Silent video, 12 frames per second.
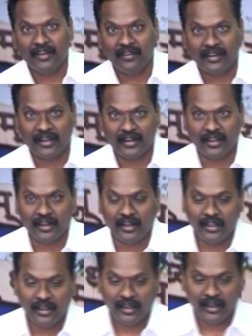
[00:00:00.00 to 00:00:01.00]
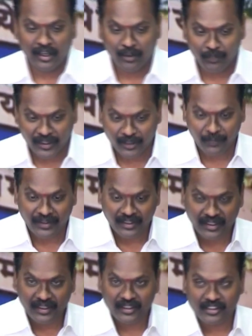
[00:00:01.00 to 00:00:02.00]
level canal. And
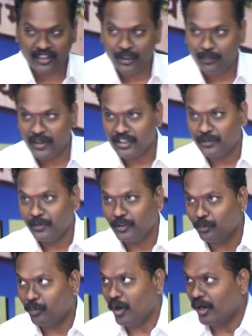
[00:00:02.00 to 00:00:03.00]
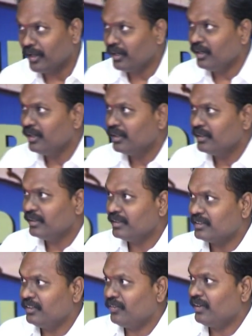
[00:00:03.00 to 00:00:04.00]
mathematically it is not possible to model
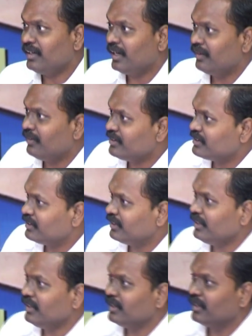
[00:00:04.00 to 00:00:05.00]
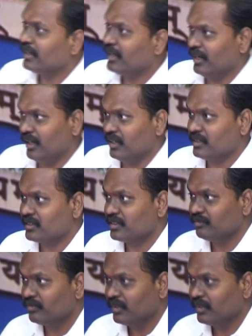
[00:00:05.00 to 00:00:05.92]
these different levels in the canals.